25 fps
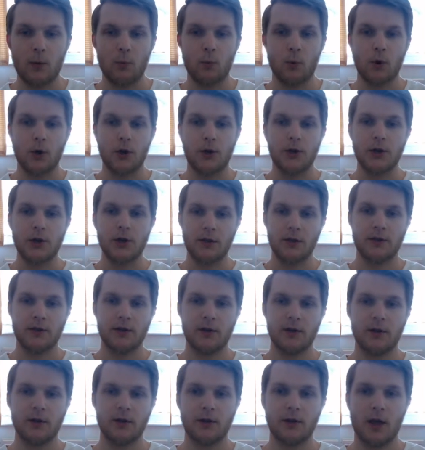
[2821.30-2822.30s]
were
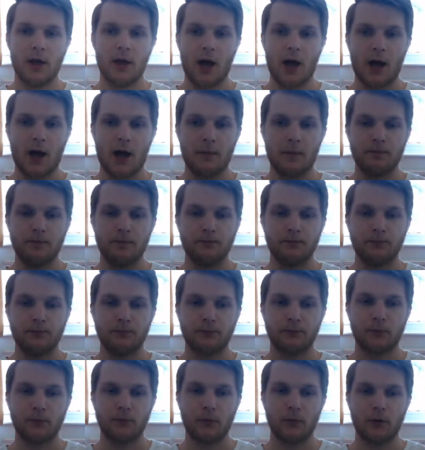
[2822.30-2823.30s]
another
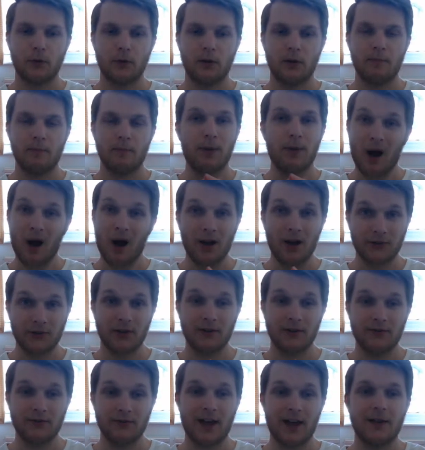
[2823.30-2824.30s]
part
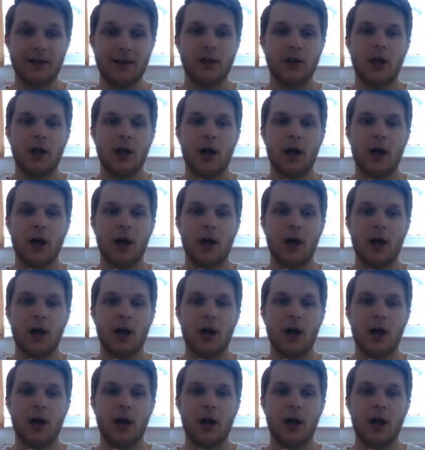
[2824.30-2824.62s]
of that,